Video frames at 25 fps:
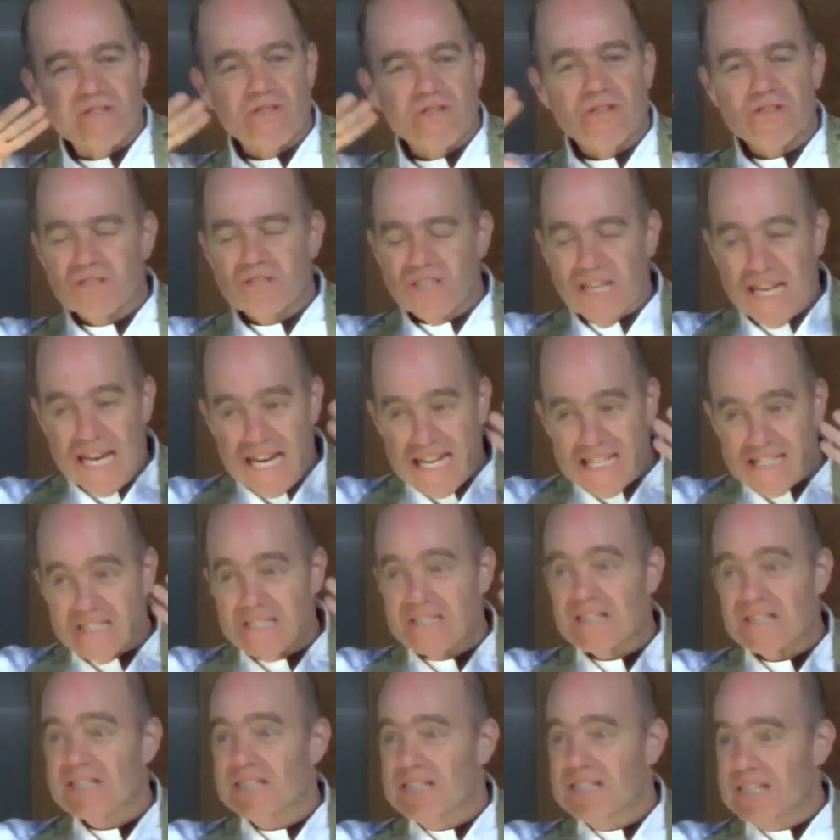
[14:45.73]
Not, again, as
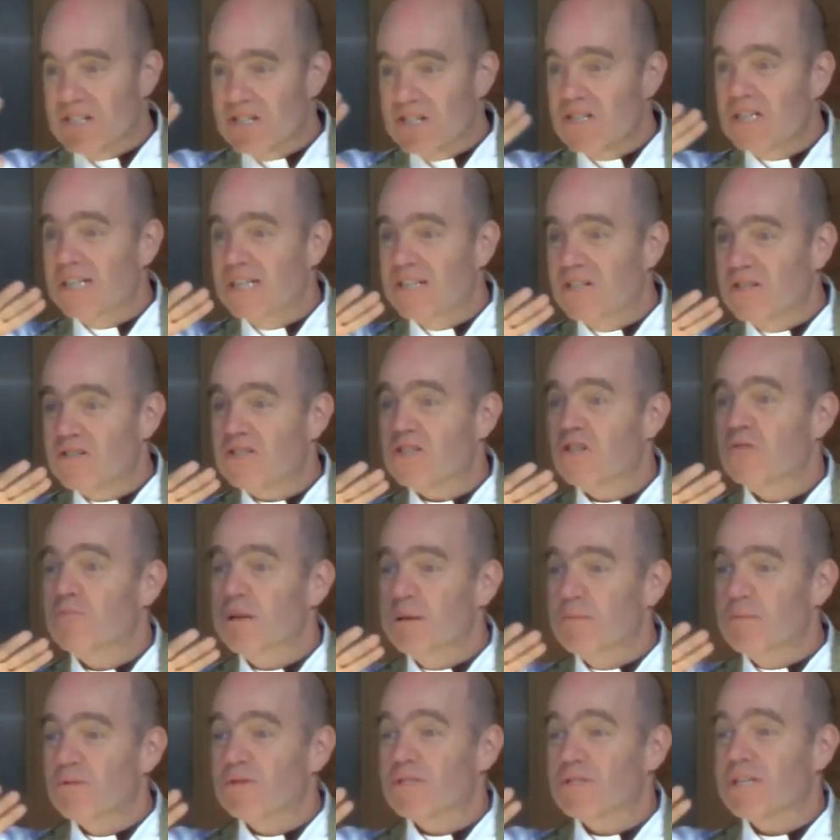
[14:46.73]
I said earlier, not so
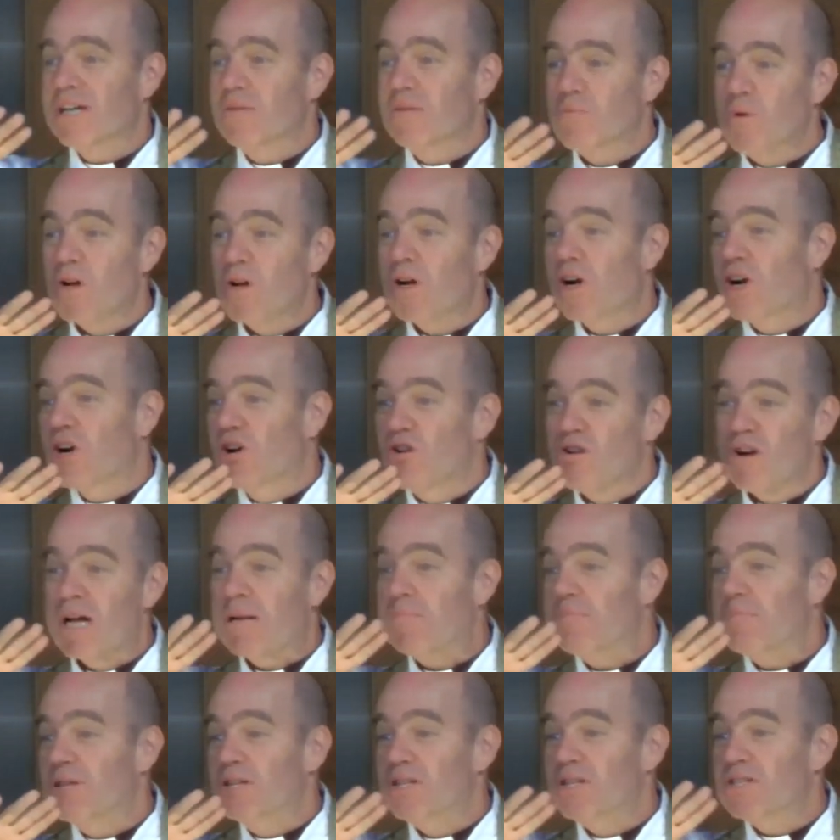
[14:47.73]
people will say, what a
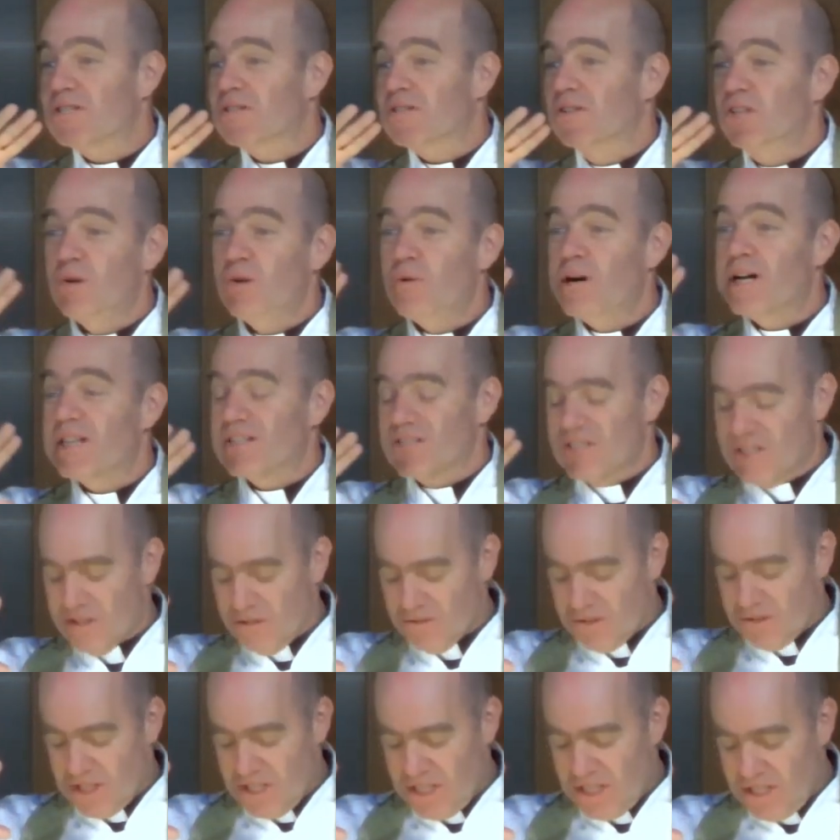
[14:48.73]
great person, you are the
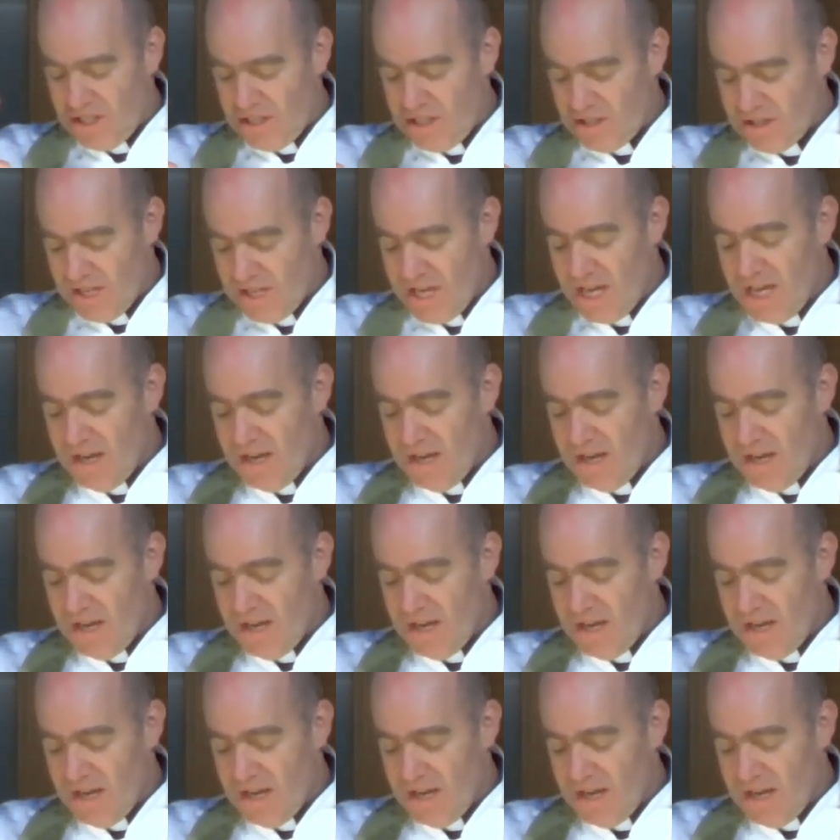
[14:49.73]
salt of the earth,